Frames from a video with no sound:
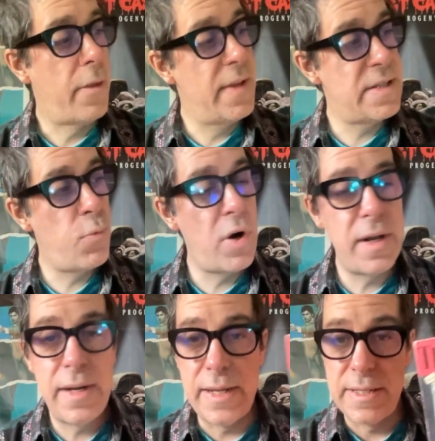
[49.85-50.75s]
this
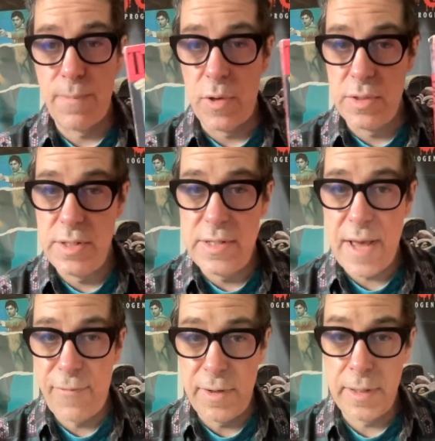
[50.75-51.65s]
one is most
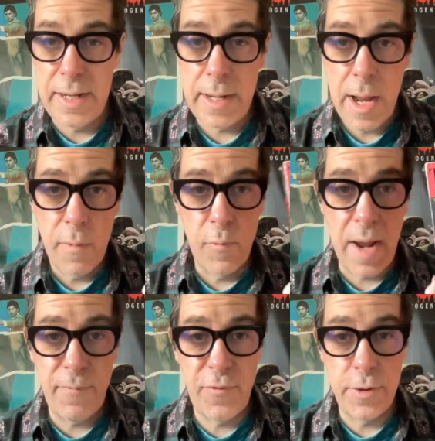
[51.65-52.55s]
definitely
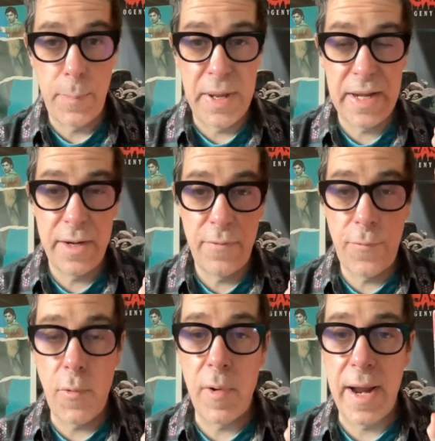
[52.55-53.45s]
ripe for the picking
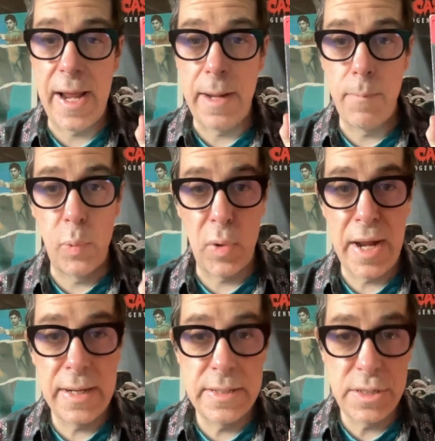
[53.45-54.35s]
for a
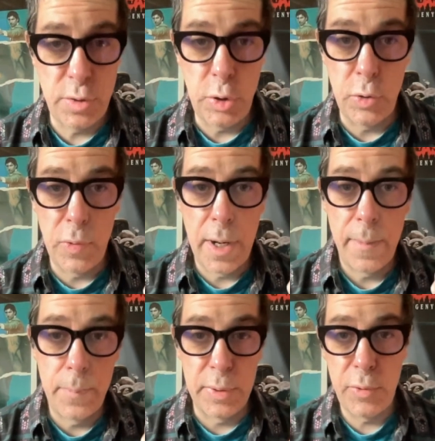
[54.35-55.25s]
brand new
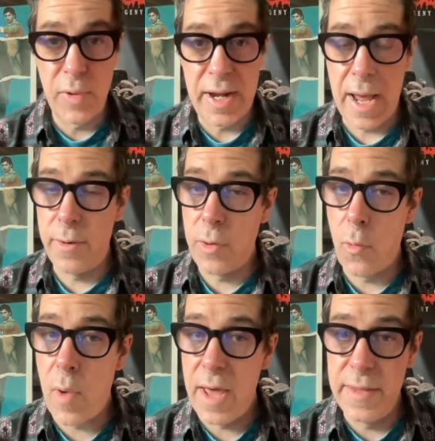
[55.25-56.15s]
Blu-ray. I don't know
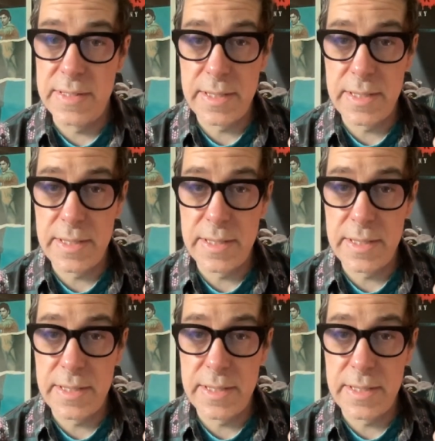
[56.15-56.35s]
why this